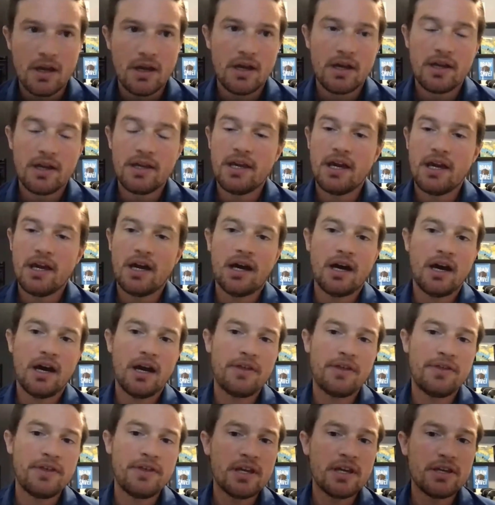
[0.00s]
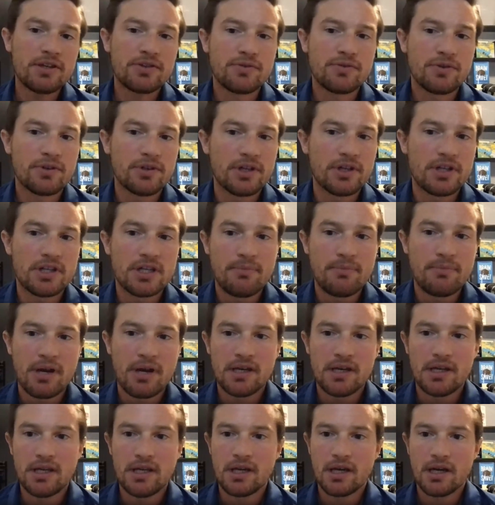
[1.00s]
Yeah, I think it's really
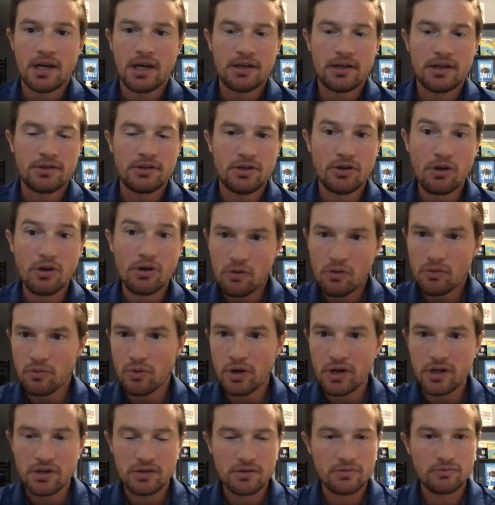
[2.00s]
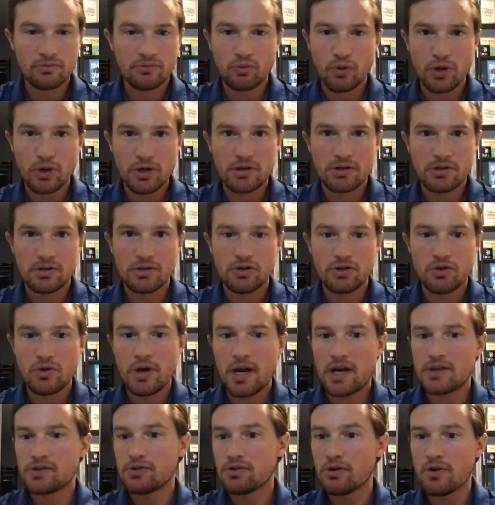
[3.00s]
depending on, what you
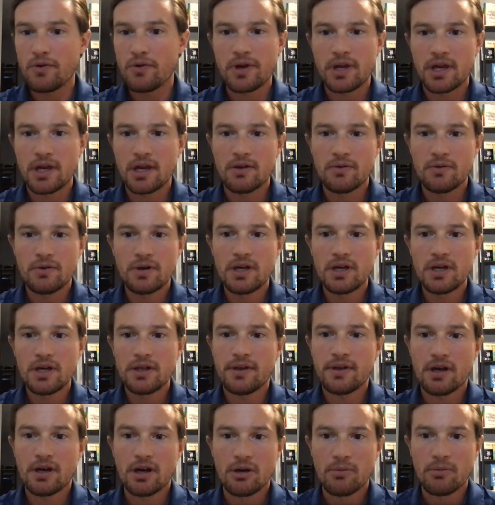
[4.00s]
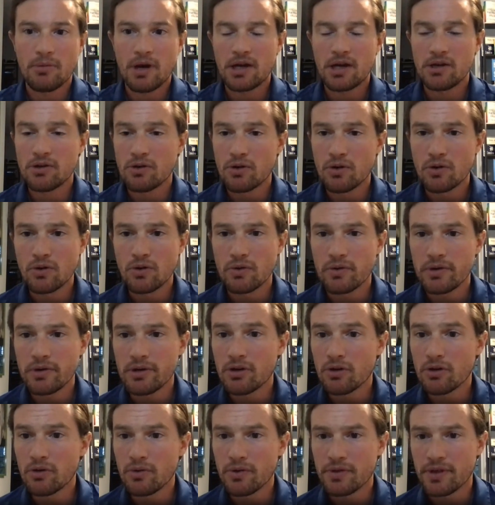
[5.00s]
guys are okay with. I know,
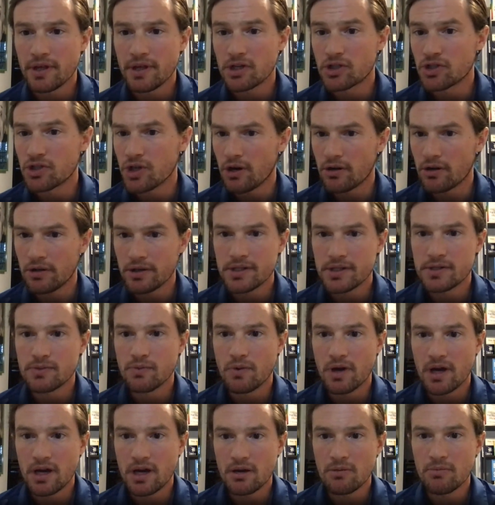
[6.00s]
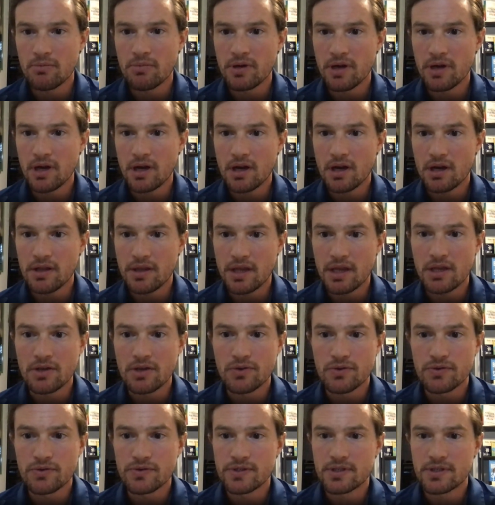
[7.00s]
with like Charlotte's Web, they
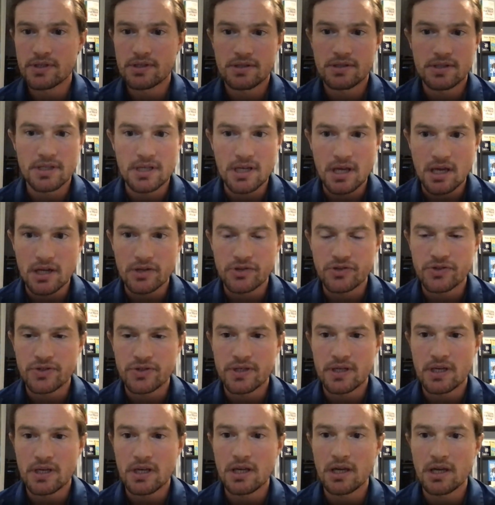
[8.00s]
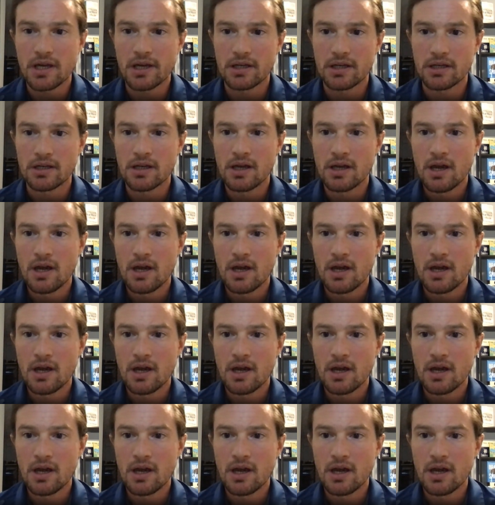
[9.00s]
used THC, and